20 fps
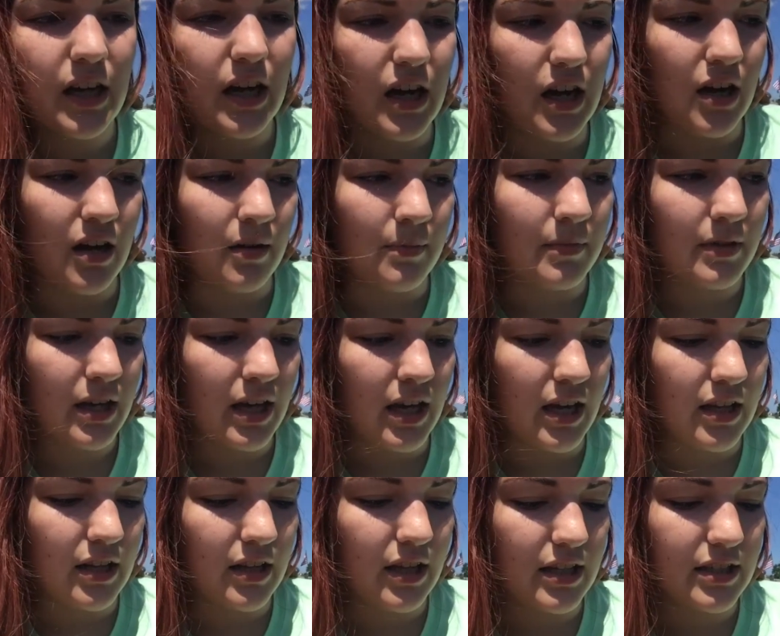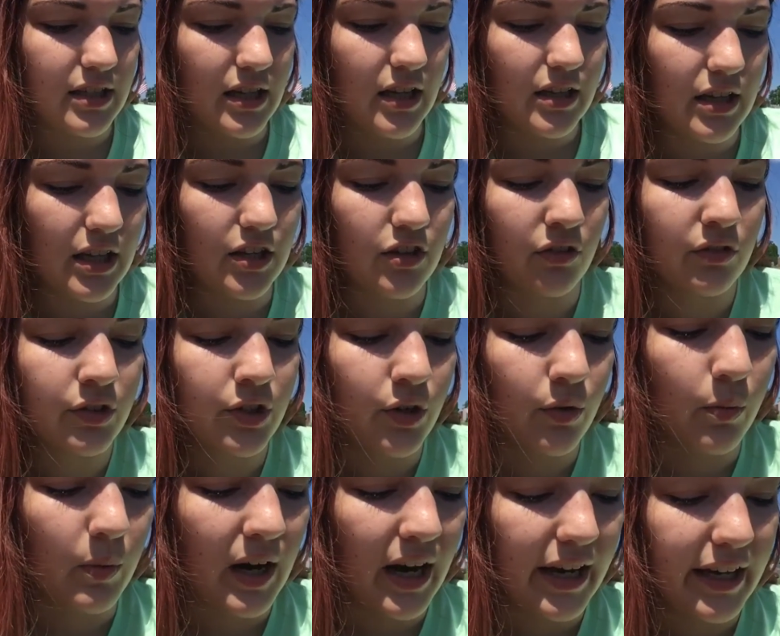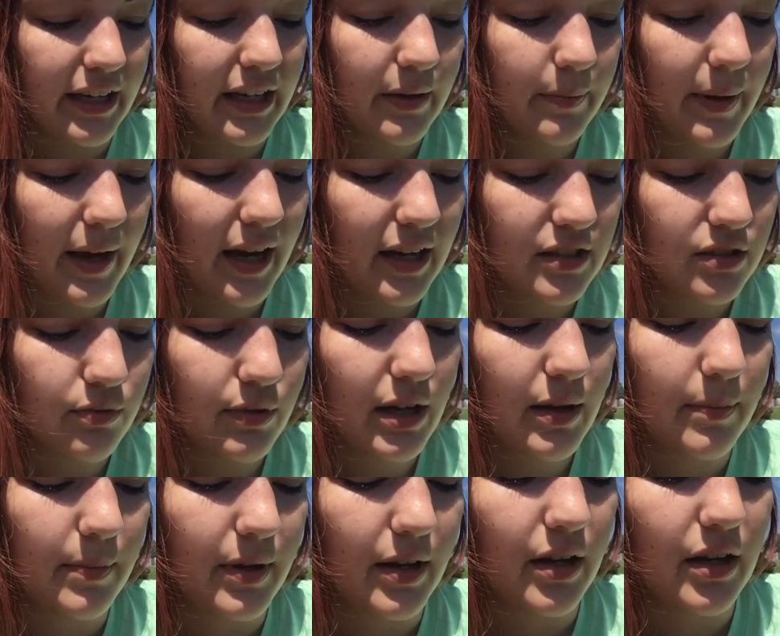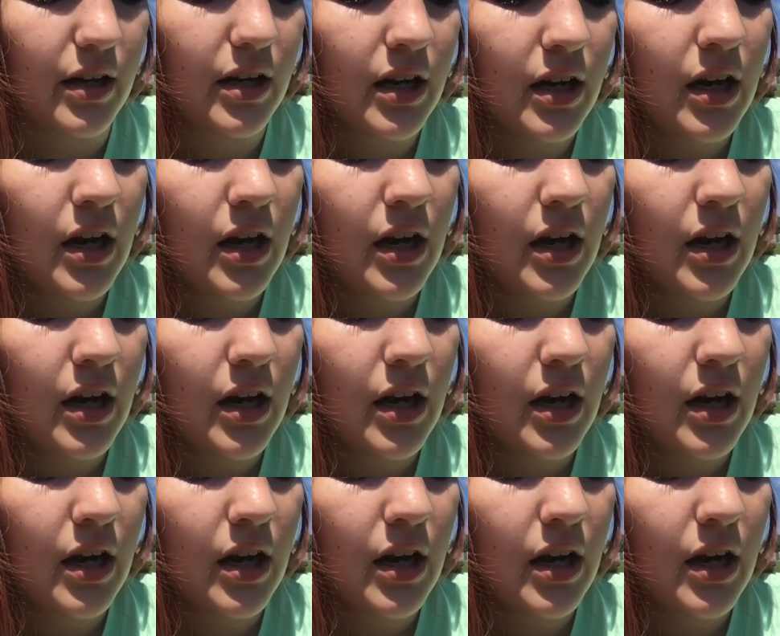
And they said they don't know why he passed away, but